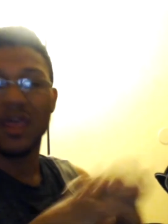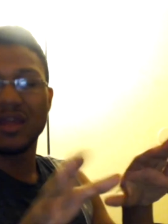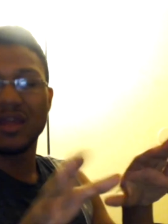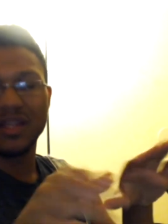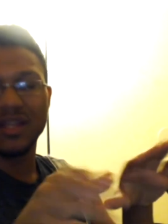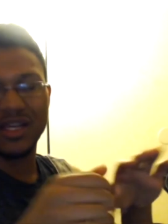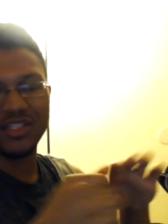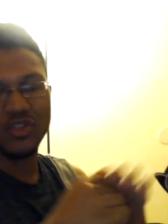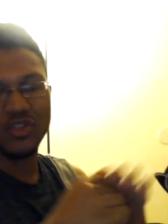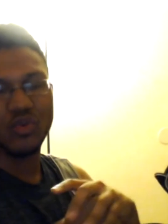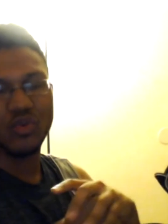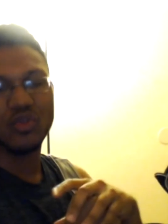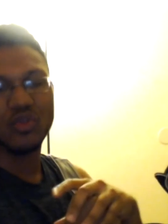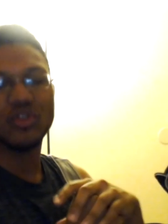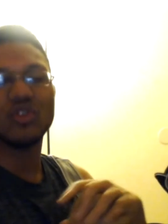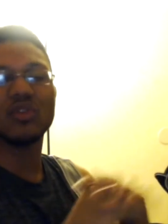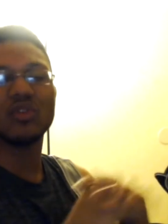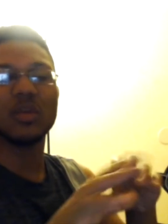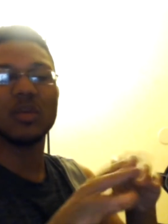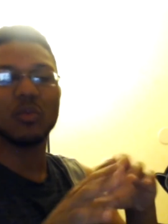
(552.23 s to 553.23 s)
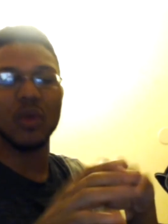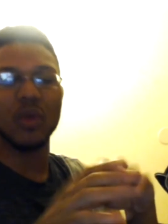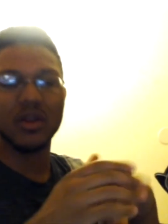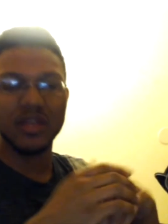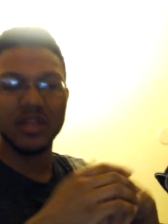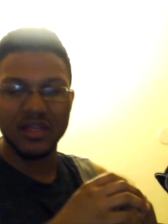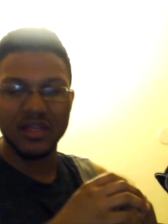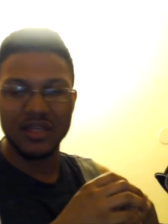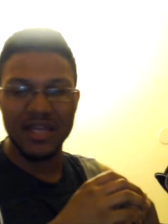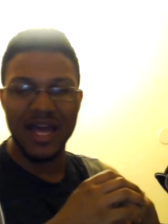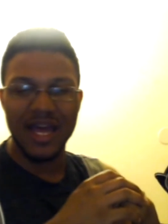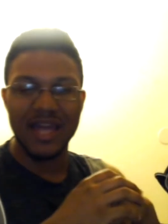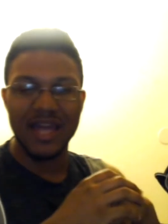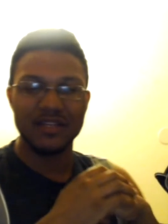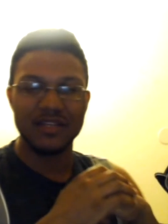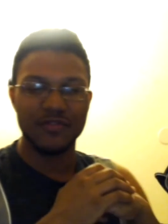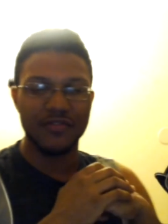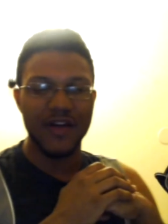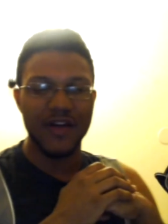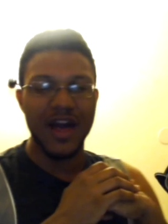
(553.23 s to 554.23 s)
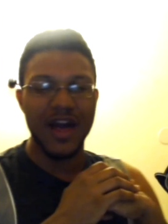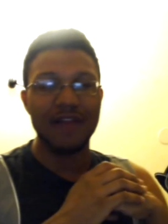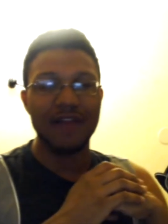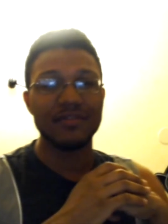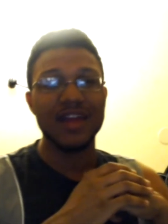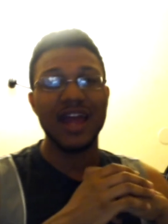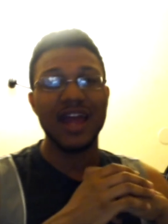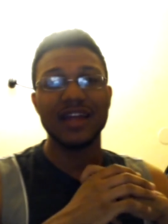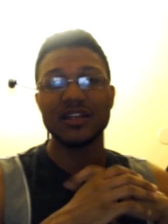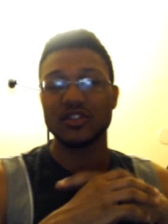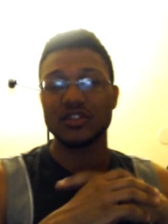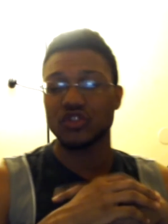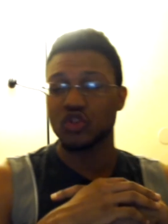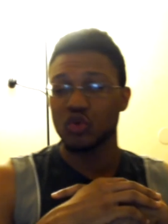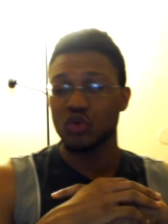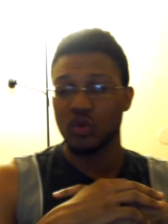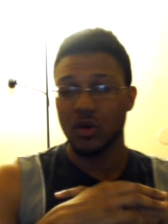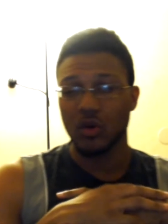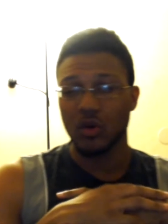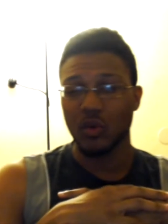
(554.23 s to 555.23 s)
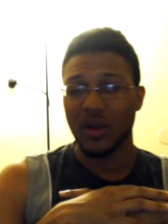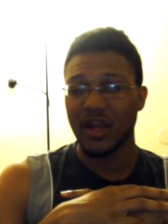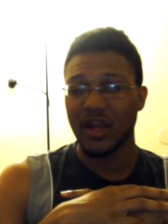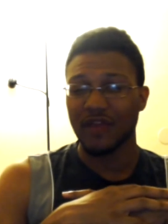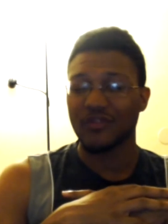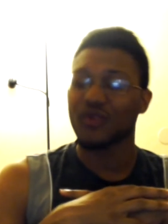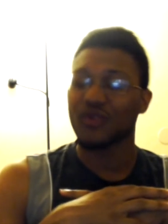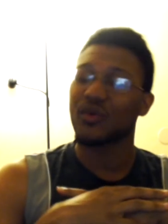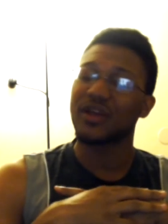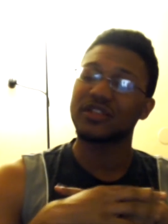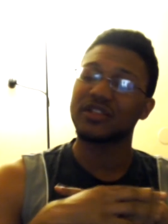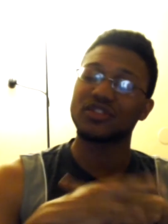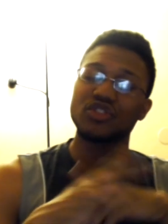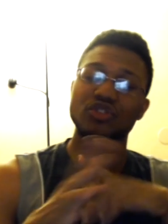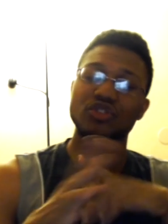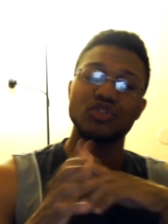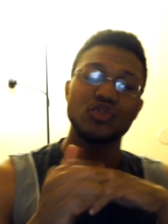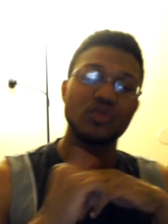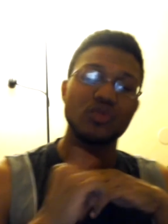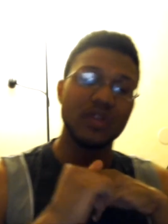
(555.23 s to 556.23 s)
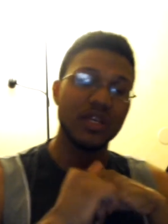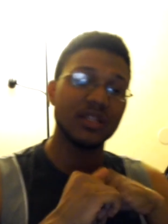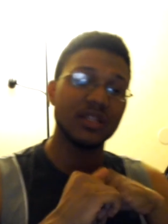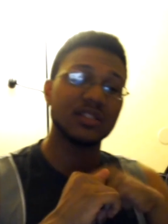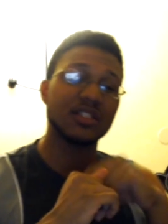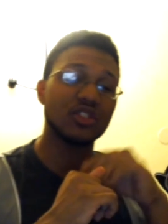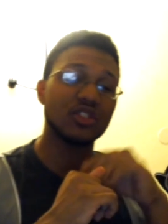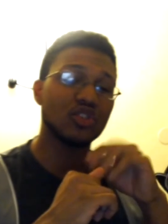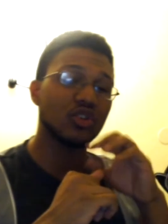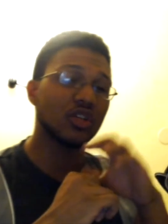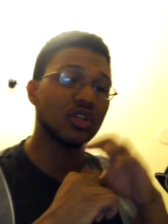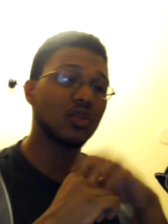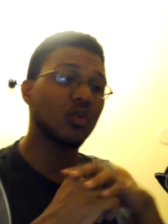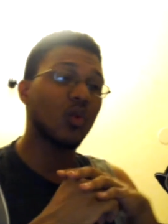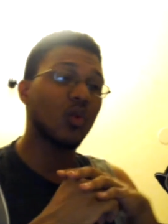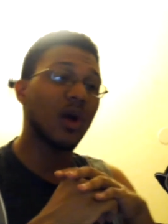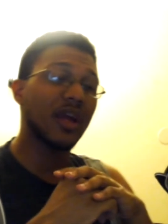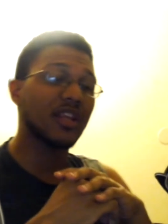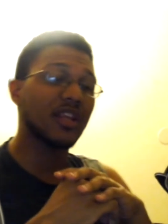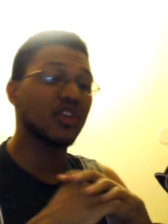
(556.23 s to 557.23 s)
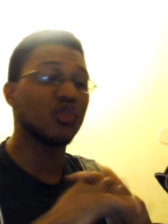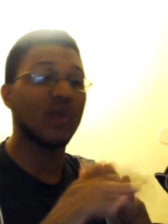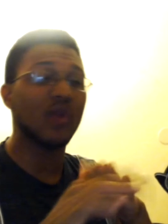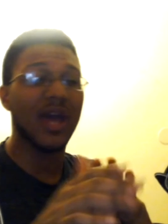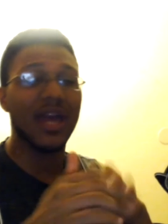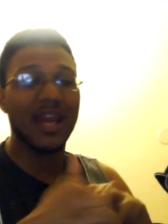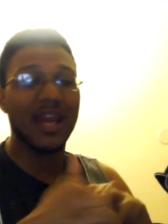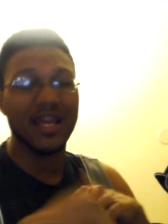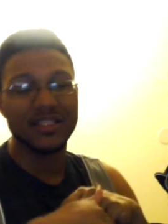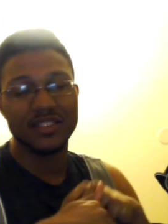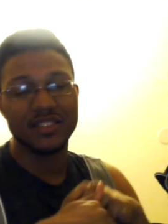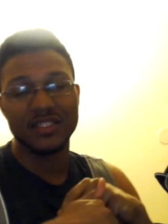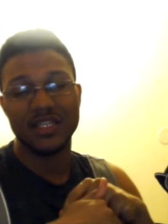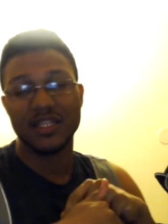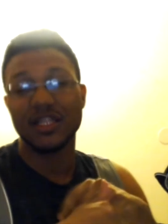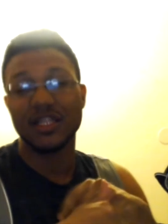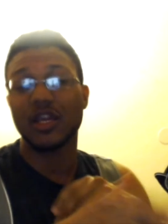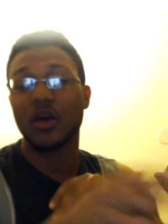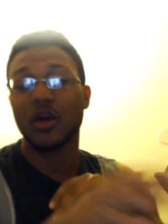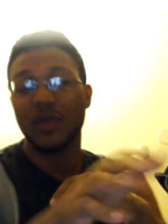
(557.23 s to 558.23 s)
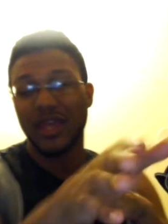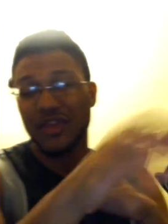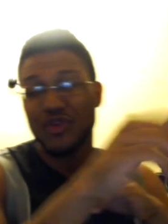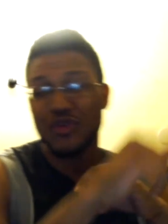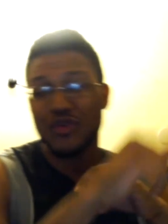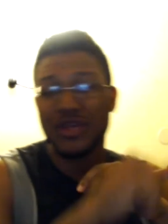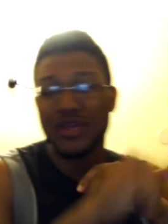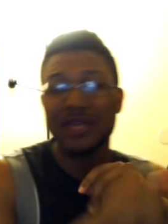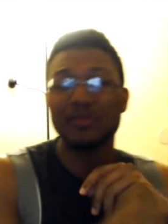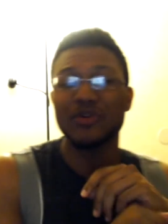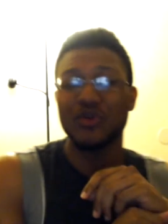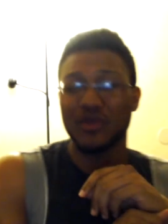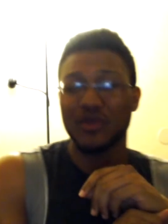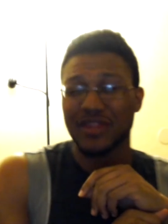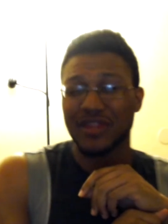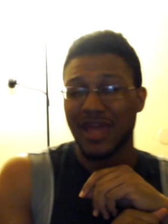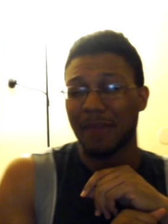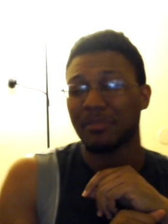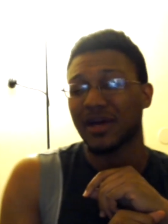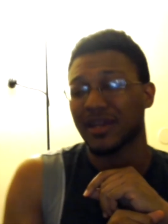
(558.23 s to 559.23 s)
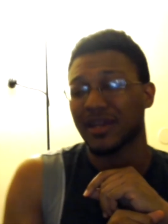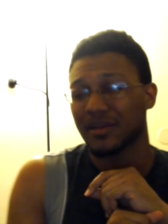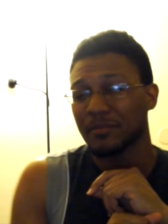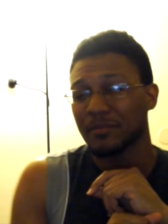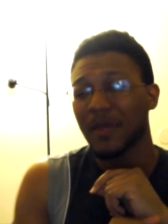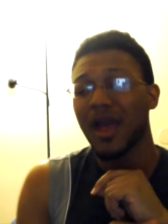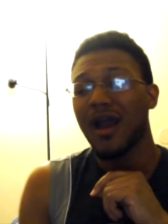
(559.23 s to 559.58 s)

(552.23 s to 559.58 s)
That's cool. You keep working your 9 to 5, 9 to 2 or whatever, raising your 2 kids that you didn't want and you had accidentally. Okay. You keep doing that, buddy.